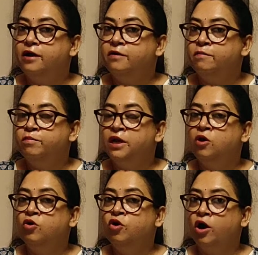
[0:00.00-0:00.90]
are
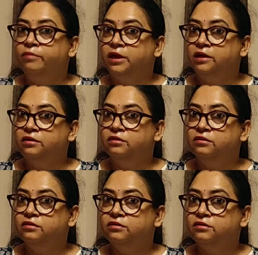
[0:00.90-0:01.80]
below
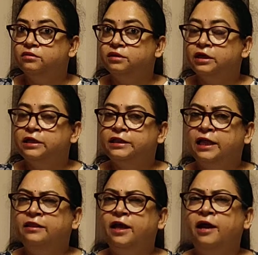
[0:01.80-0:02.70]
normal.
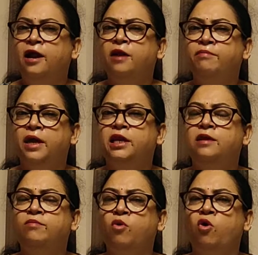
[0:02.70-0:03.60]
Then there
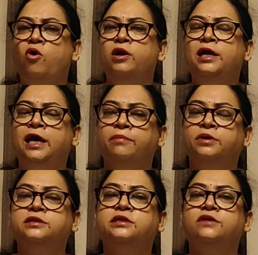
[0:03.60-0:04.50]
are many
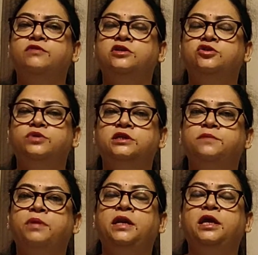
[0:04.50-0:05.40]
more labels
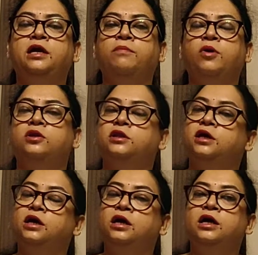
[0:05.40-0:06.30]
given to it depending
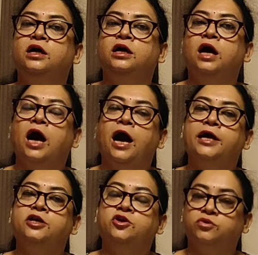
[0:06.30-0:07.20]
upon the
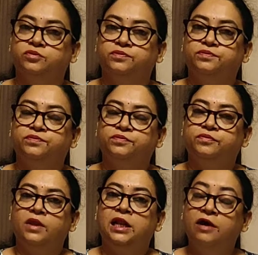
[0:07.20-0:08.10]
IQ,
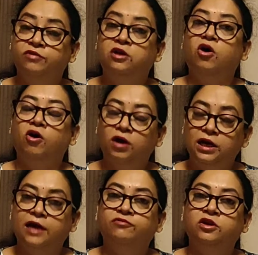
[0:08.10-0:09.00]

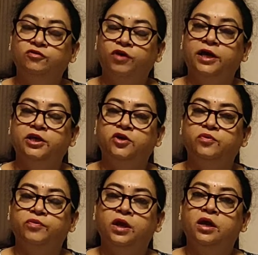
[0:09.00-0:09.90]
level of
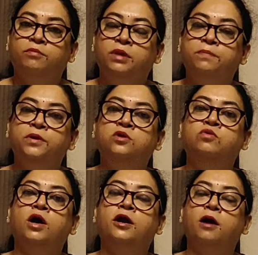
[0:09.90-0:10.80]
IQ.
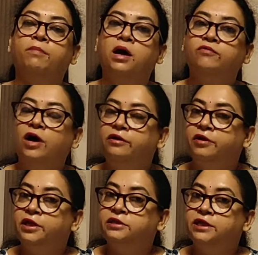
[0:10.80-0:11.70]
People who are
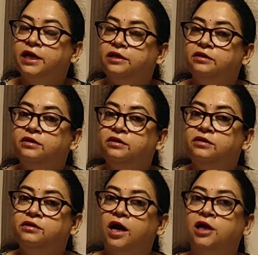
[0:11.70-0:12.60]
above
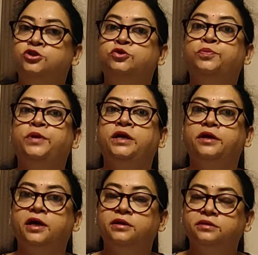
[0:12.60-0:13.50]
110 are
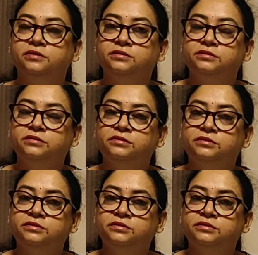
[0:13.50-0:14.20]
superior,